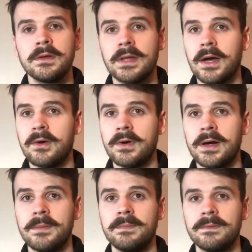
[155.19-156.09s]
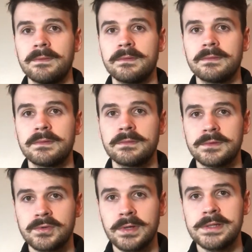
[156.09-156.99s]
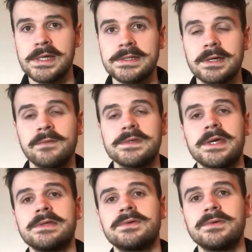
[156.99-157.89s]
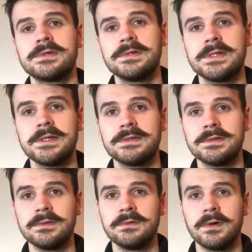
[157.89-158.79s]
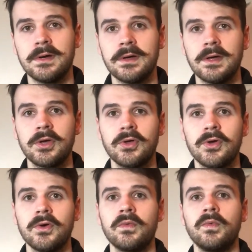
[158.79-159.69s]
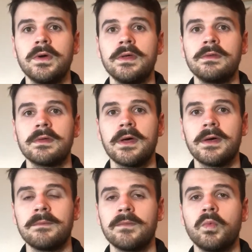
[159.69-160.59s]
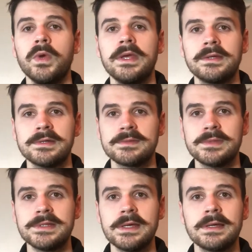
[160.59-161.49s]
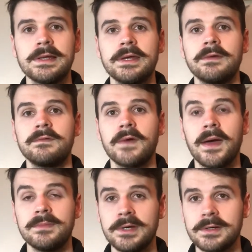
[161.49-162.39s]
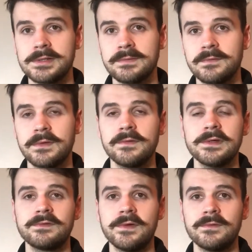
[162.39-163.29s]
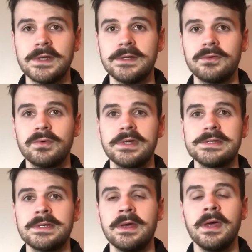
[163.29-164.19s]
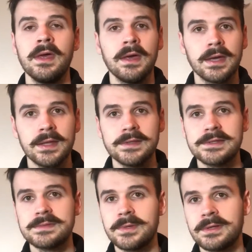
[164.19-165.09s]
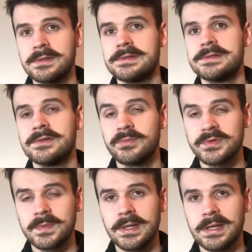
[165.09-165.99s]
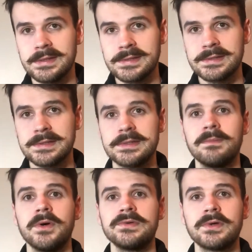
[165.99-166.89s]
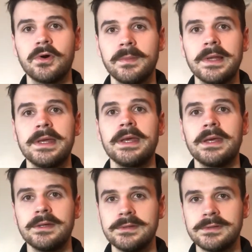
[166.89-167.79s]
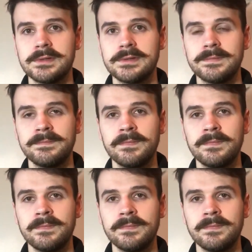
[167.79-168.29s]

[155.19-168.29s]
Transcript: Now, rotator cuff tears also tend to occur with weakness, particularly of abduction for the first 15 degrees. Again, this is because supraspinatus is the most commonly injured.